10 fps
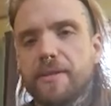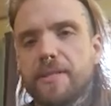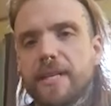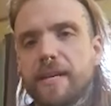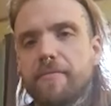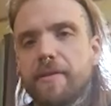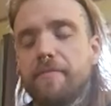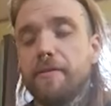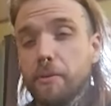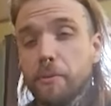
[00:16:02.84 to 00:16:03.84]
Because it's like,
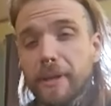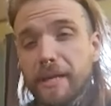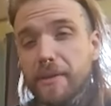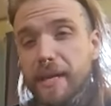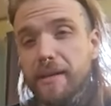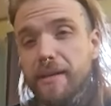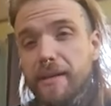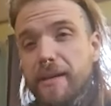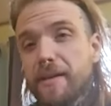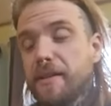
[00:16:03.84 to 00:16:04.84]
if you really think
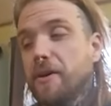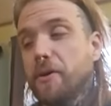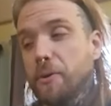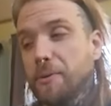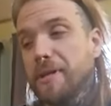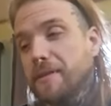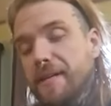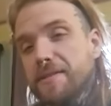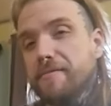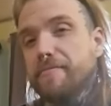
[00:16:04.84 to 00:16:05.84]
the only
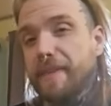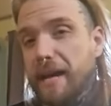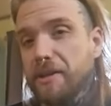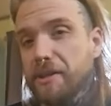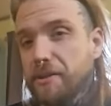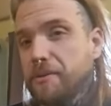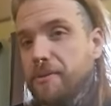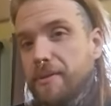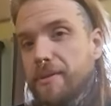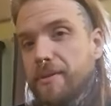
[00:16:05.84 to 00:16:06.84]
things of value
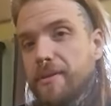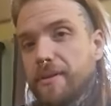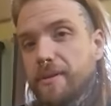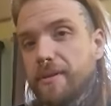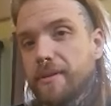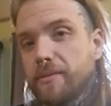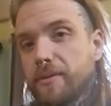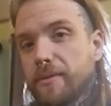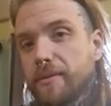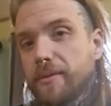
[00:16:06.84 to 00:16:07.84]

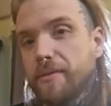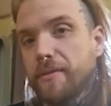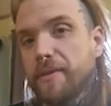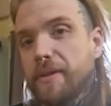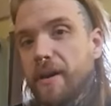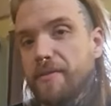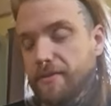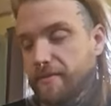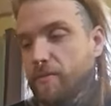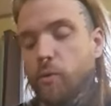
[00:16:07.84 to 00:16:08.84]
are things that
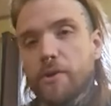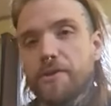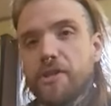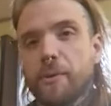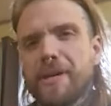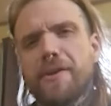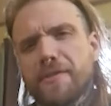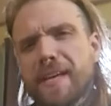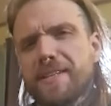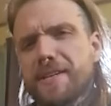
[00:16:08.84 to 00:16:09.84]
come easy, are things
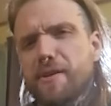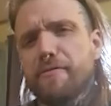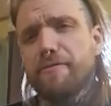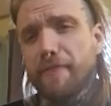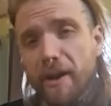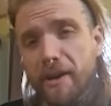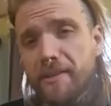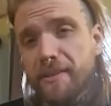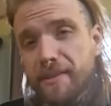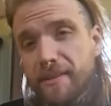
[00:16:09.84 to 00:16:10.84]
that are
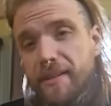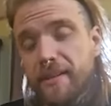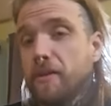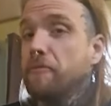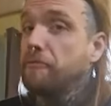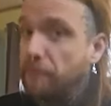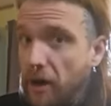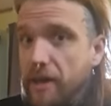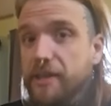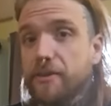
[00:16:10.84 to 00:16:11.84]
fun,
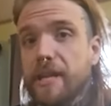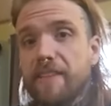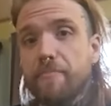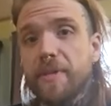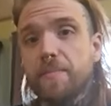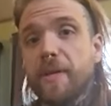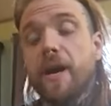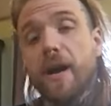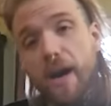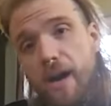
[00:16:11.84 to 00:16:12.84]
fuck, your life must be
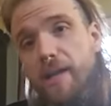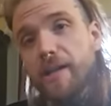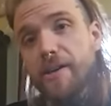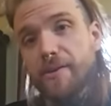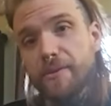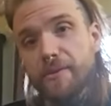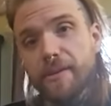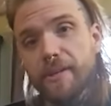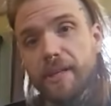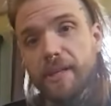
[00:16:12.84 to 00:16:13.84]
hollow.
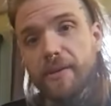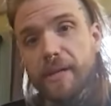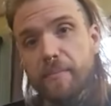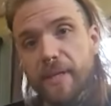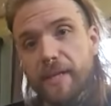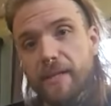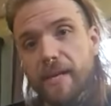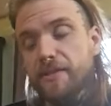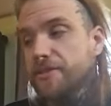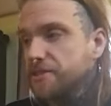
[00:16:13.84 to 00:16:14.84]
You know what I mean?
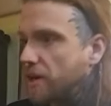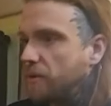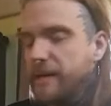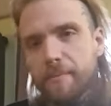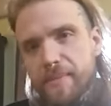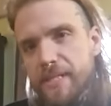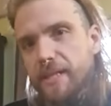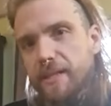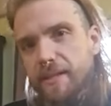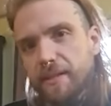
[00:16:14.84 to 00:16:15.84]
Like, so empty.